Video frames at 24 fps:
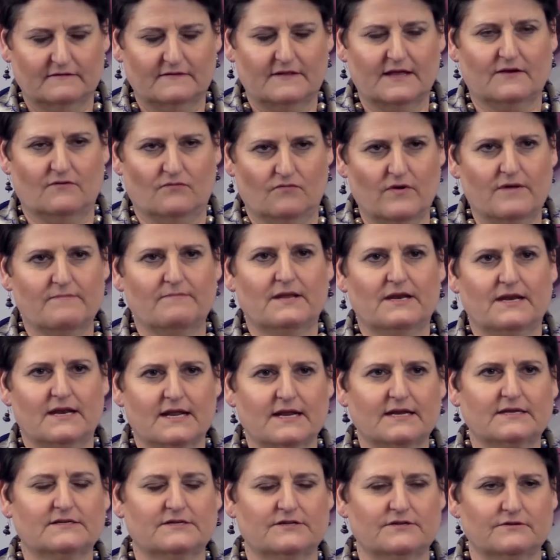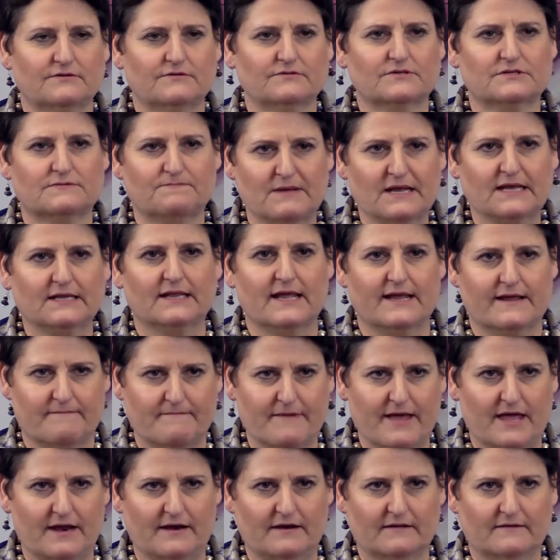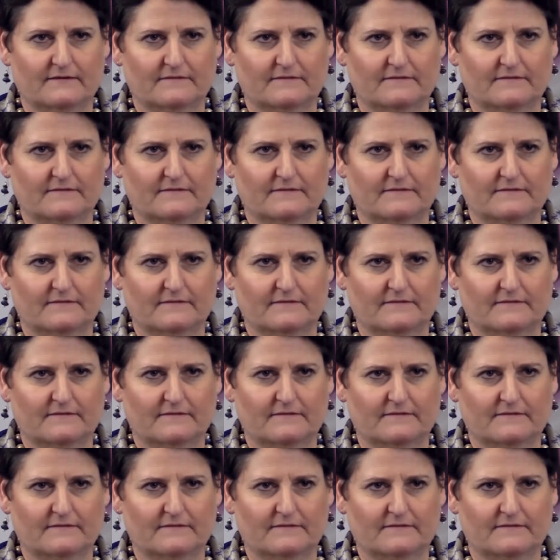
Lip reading: that women need to speak like men.